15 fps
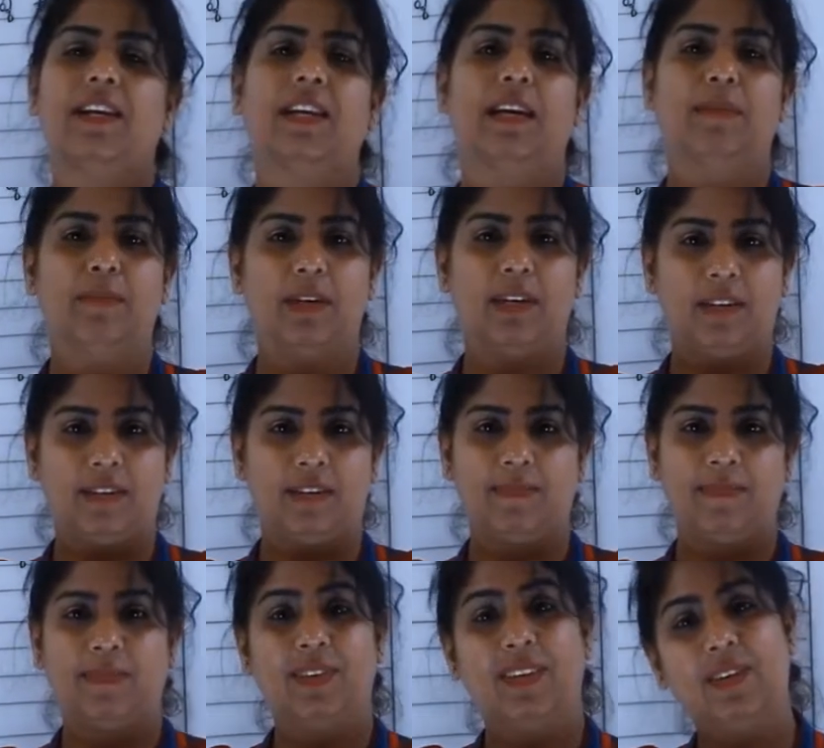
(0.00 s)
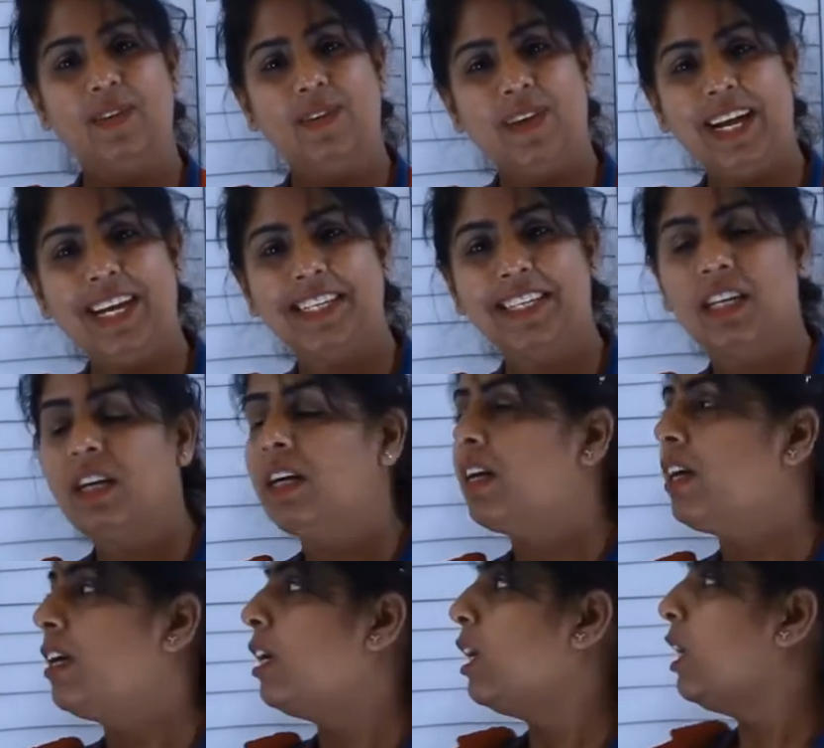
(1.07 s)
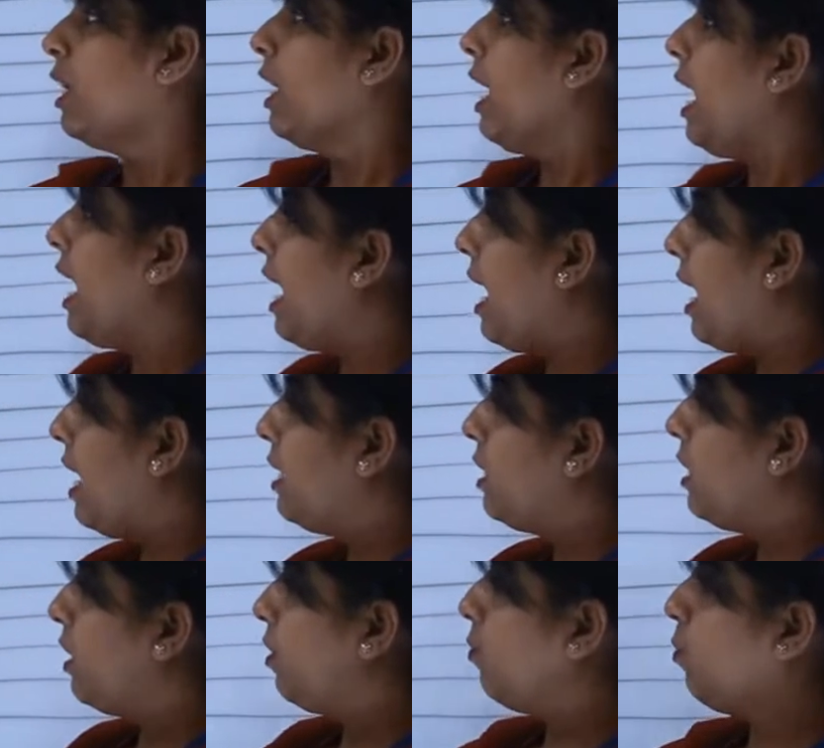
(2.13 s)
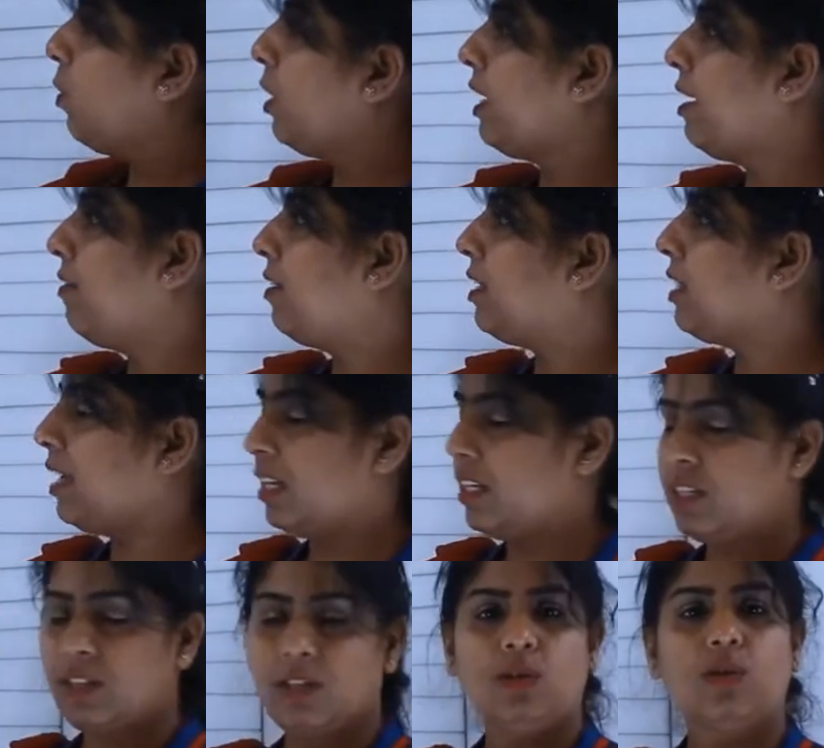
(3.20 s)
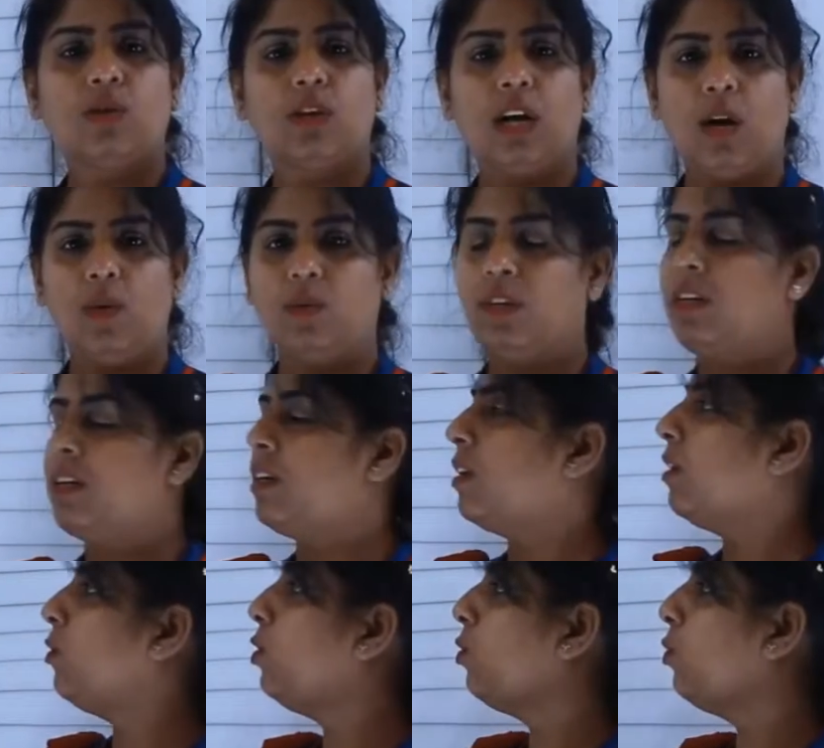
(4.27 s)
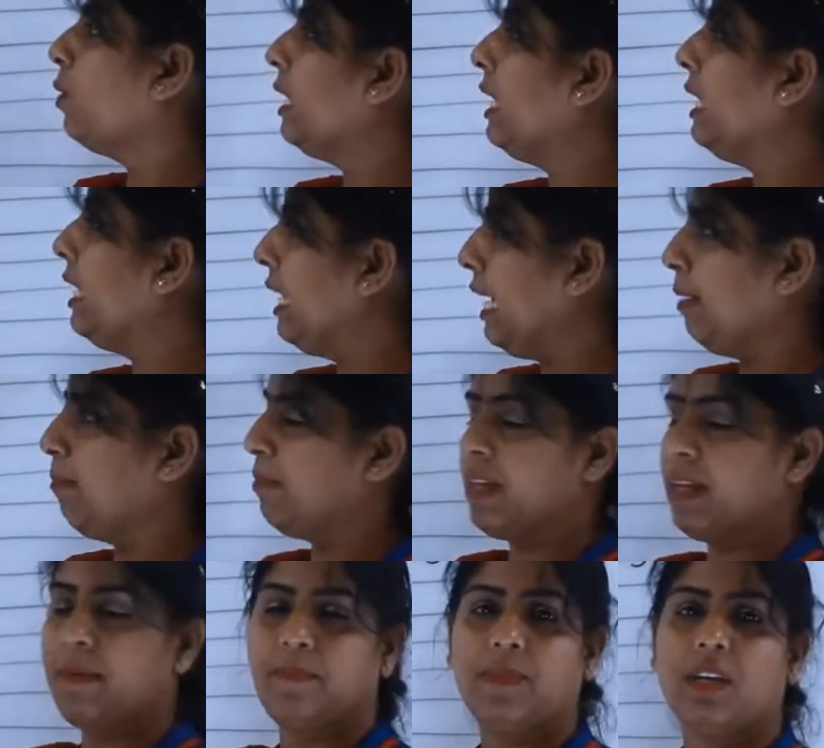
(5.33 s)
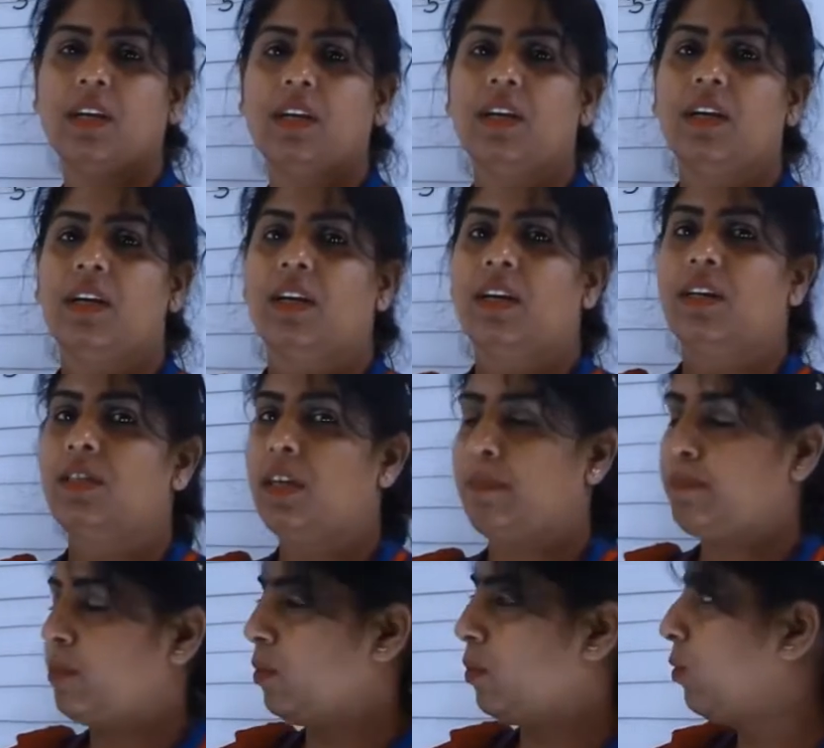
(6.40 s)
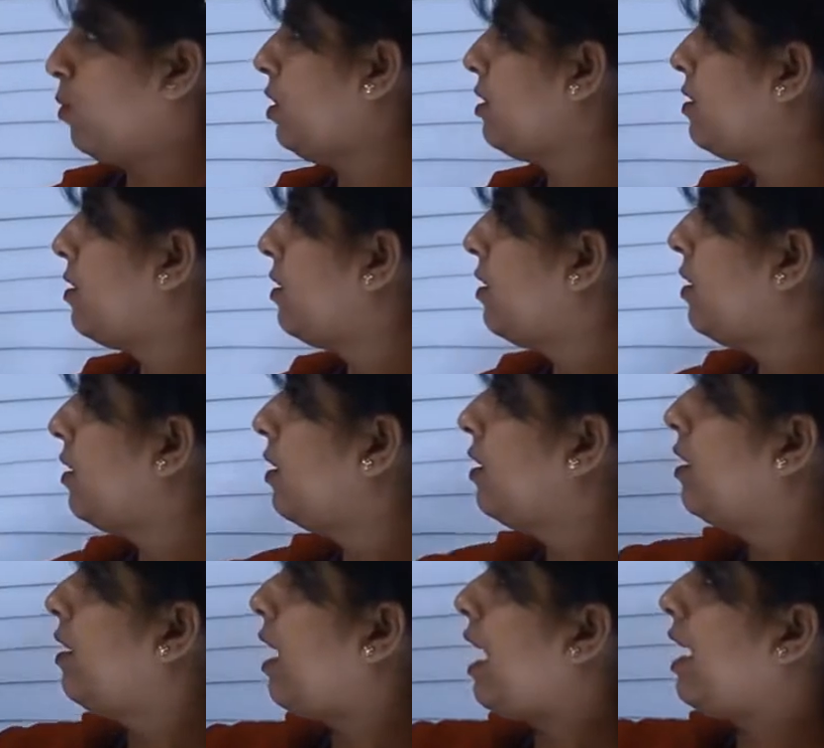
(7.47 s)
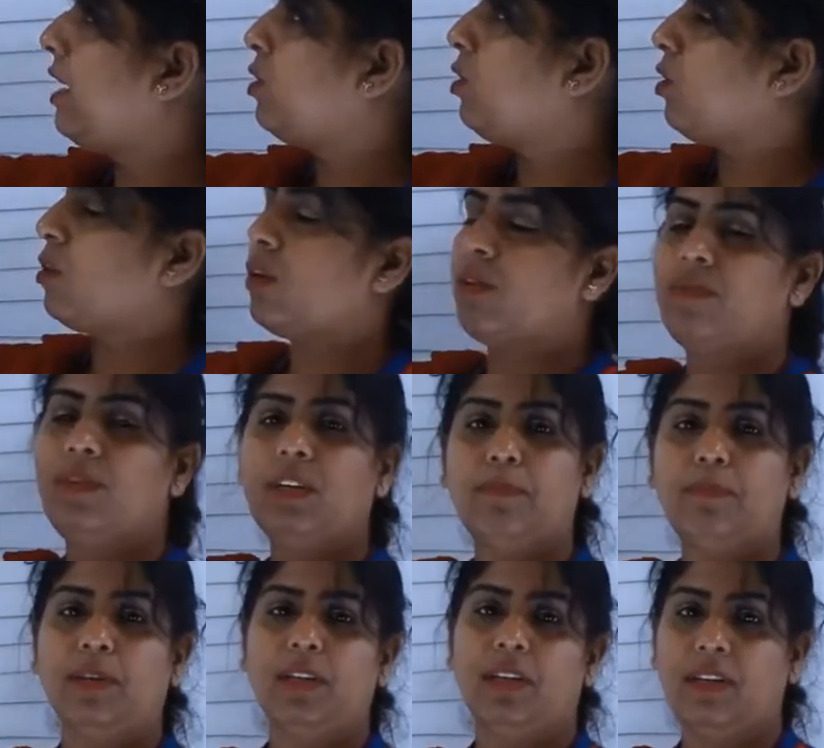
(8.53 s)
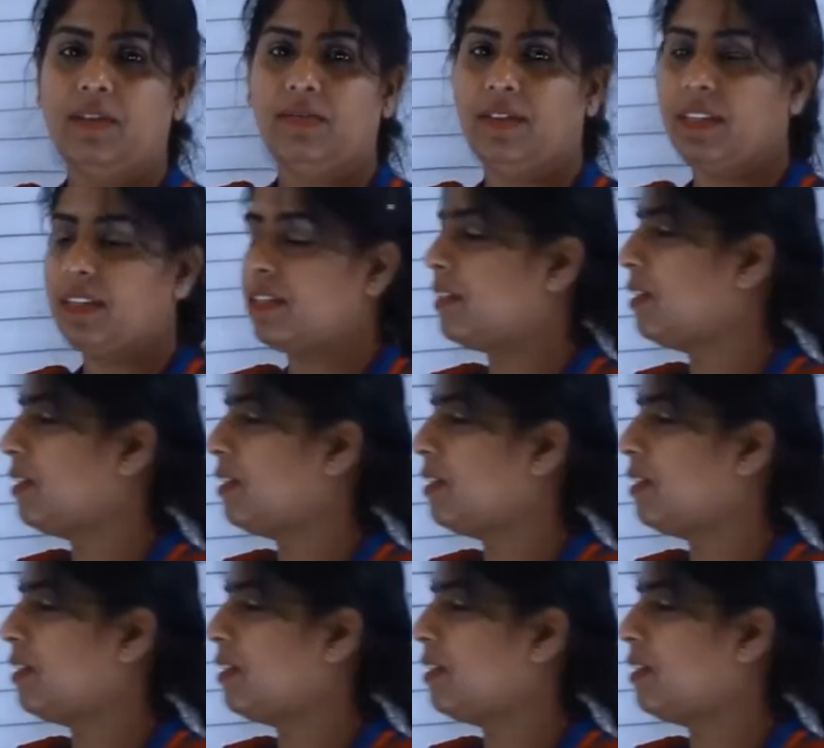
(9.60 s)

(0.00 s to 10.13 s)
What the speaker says: number, right? And whatever things you count, you will name them. Suppose I talk of the bird first.